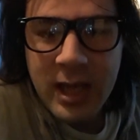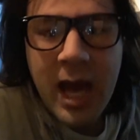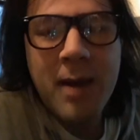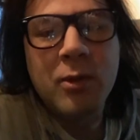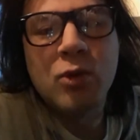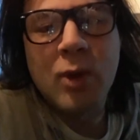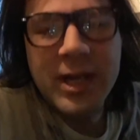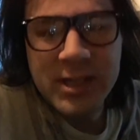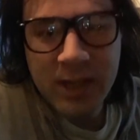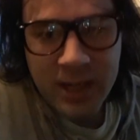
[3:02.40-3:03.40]
have a
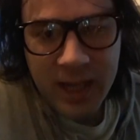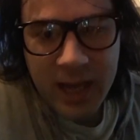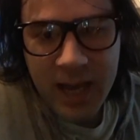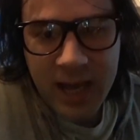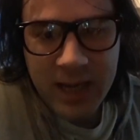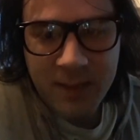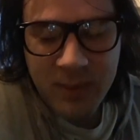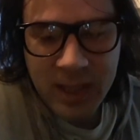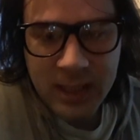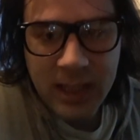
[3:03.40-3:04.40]
great Sunday ahead, I
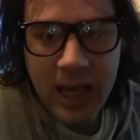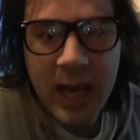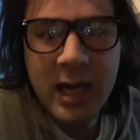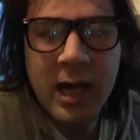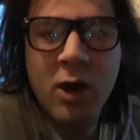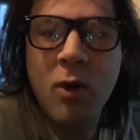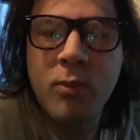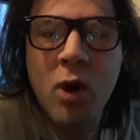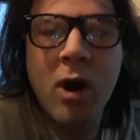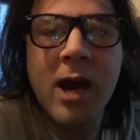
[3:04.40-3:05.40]
mean, and I
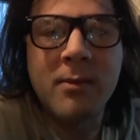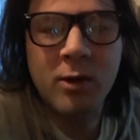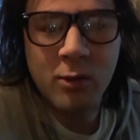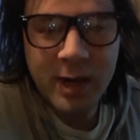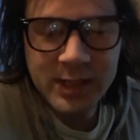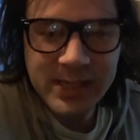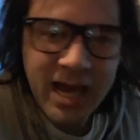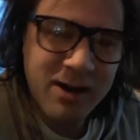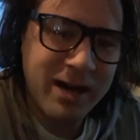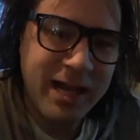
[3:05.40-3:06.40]
hope you are having a great
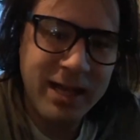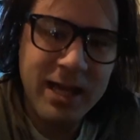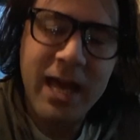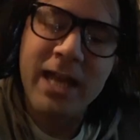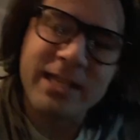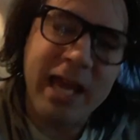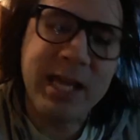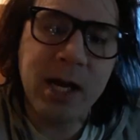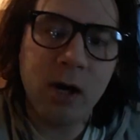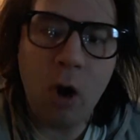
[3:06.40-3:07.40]
Saturday. Take
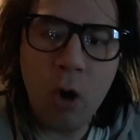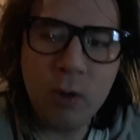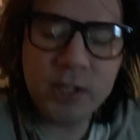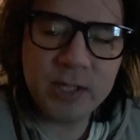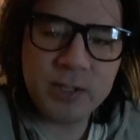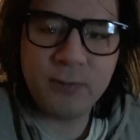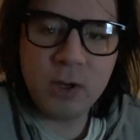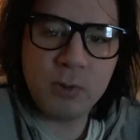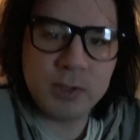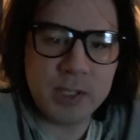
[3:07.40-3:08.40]
care always. This
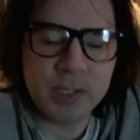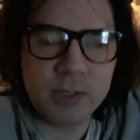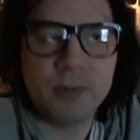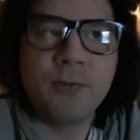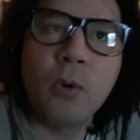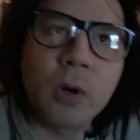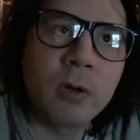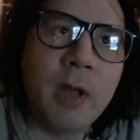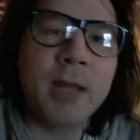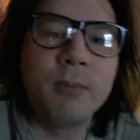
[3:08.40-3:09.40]
video was this
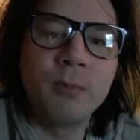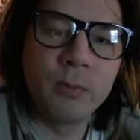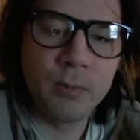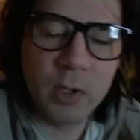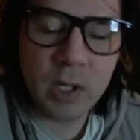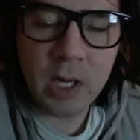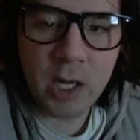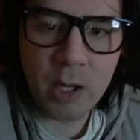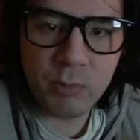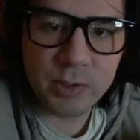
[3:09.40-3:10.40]
for like
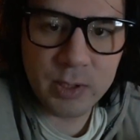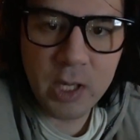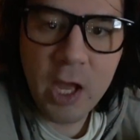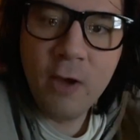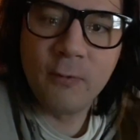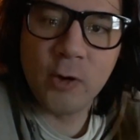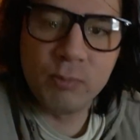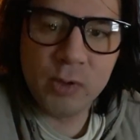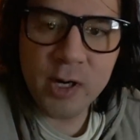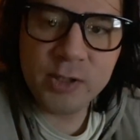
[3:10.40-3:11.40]
uh, was for
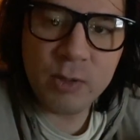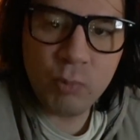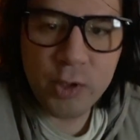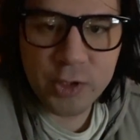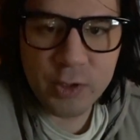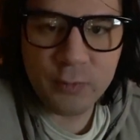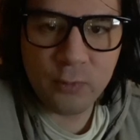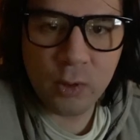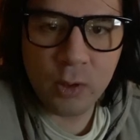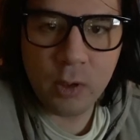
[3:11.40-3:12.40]
prayers and wishes
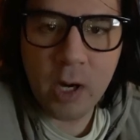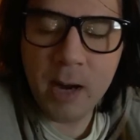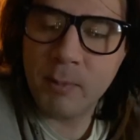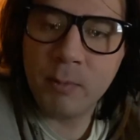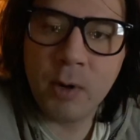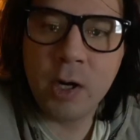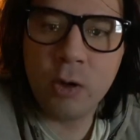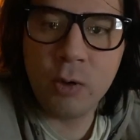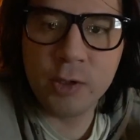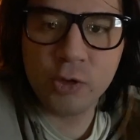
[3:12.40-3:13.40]
for everybody
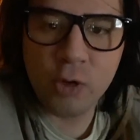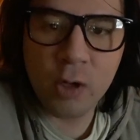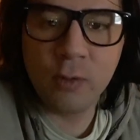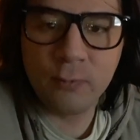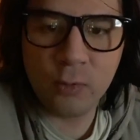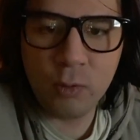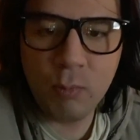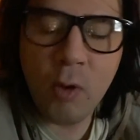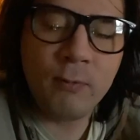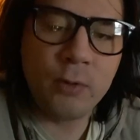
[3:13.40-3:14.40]
who has struggled through
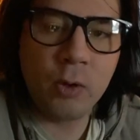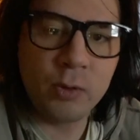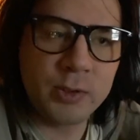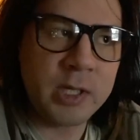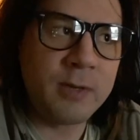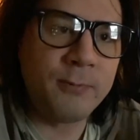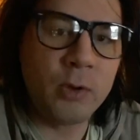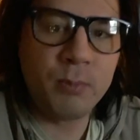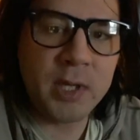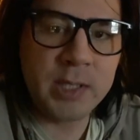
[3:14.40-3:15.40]
both of those in the
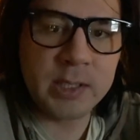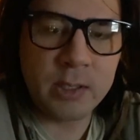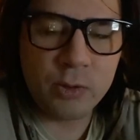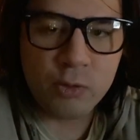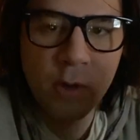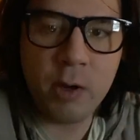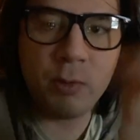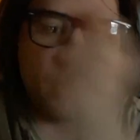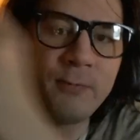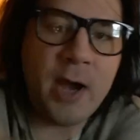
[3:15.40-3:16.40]
Philippines and Australia
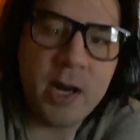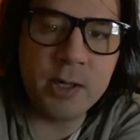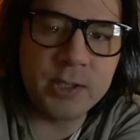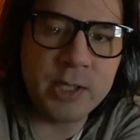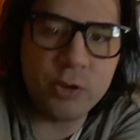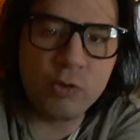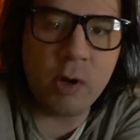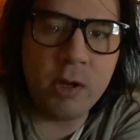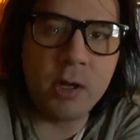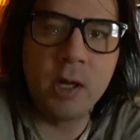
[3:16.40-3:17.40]
with the fires in
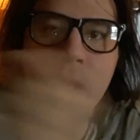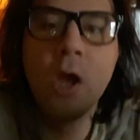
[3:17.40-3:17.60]
Australia